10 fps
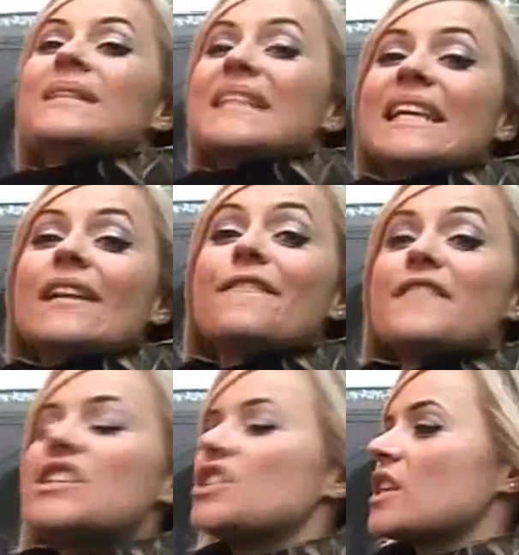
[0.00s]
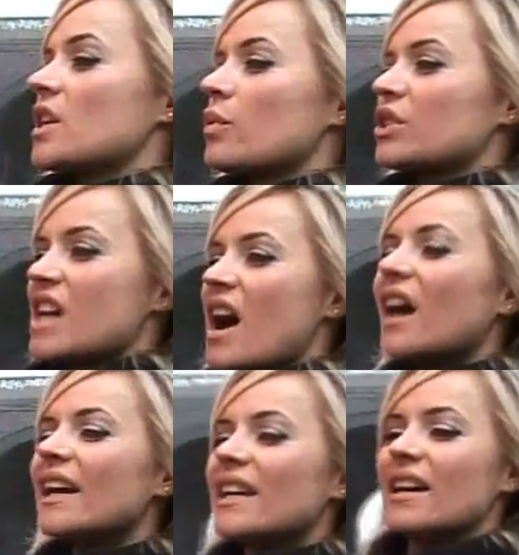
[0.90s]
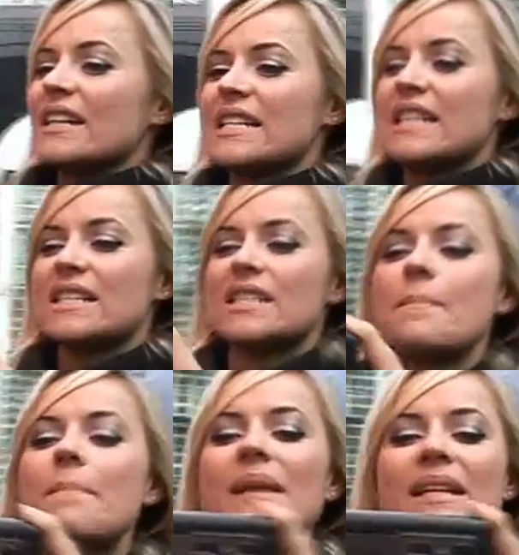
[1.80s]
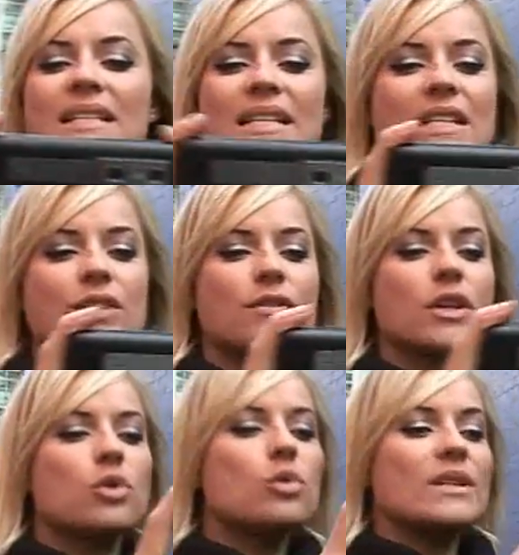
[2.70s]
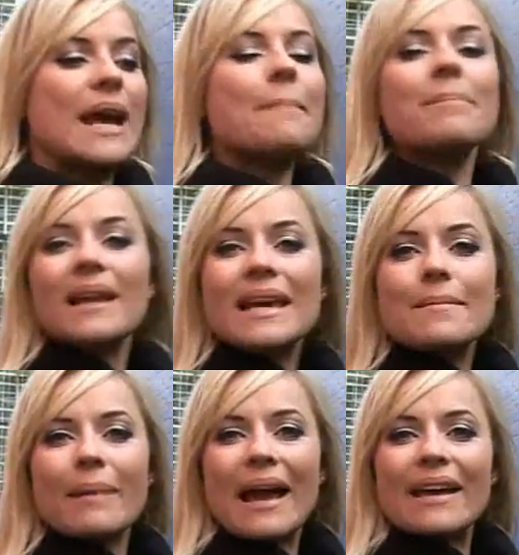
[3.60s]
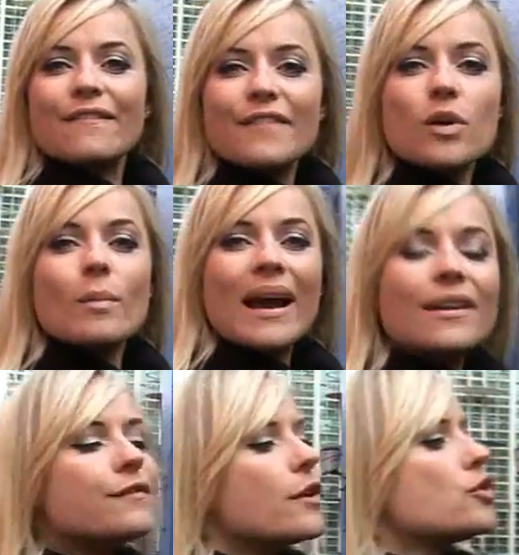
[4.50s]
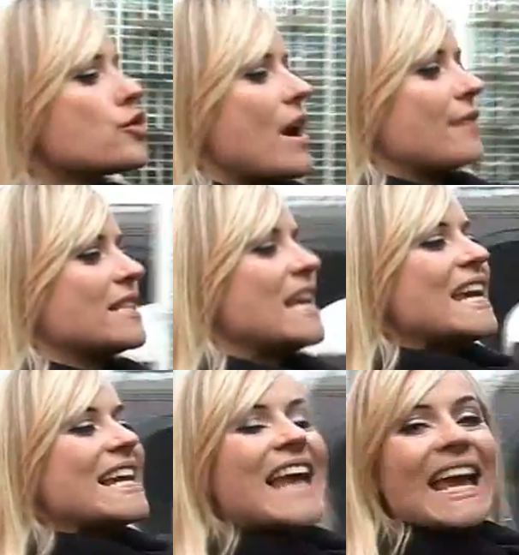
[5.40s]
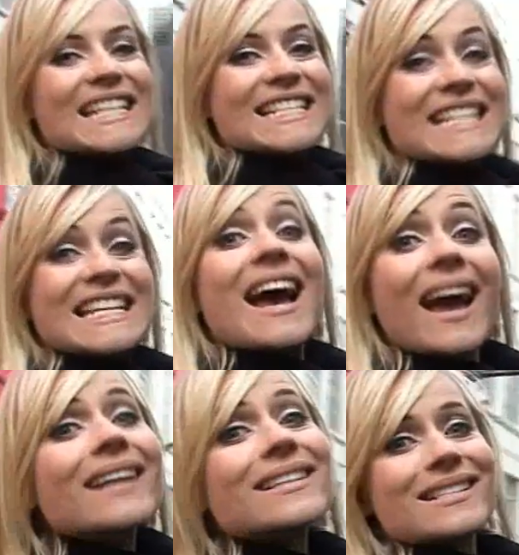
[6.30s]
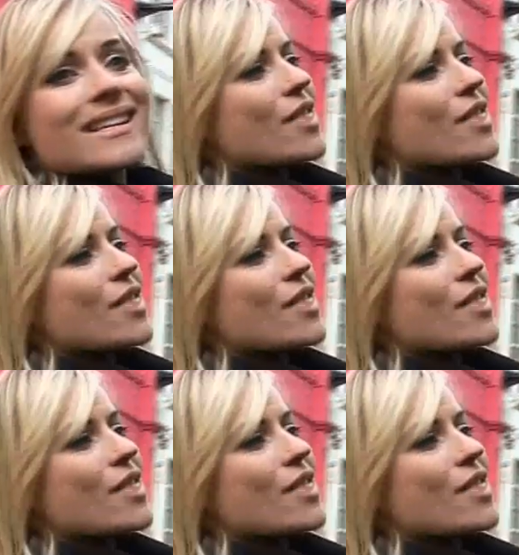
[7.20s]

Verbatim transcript: particular feature that I want to highlight is its ability to record and play back film and photographs in HD and